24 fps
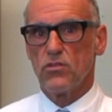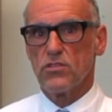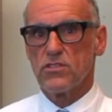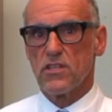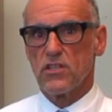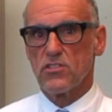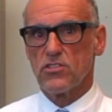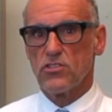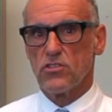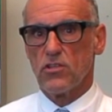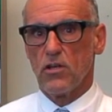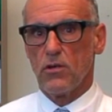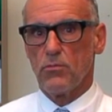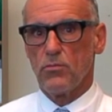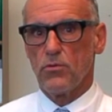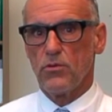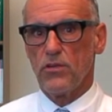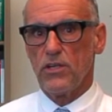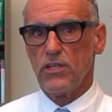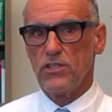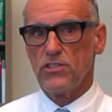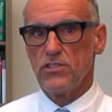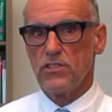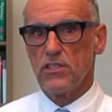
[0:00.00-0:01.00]
for such an
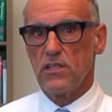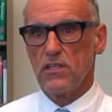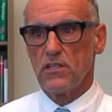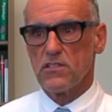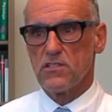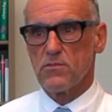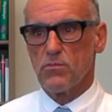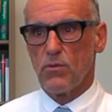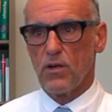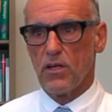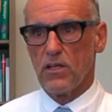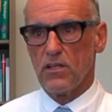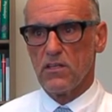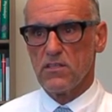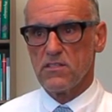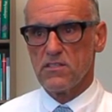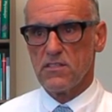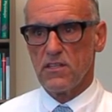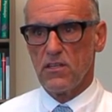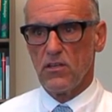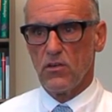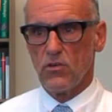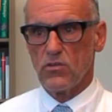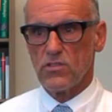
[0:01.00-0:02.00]
operation in a spinal
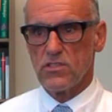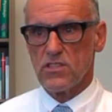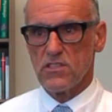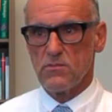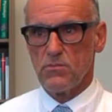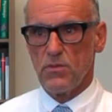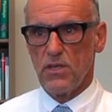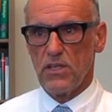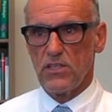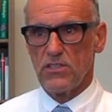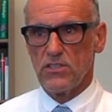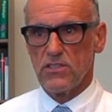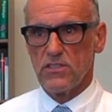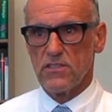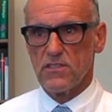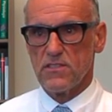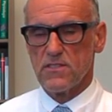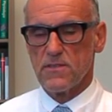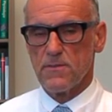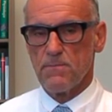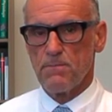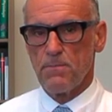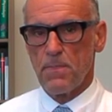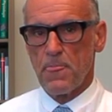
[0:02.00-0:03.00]
stenosis
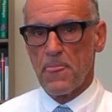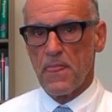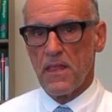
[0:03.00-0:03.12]
patients.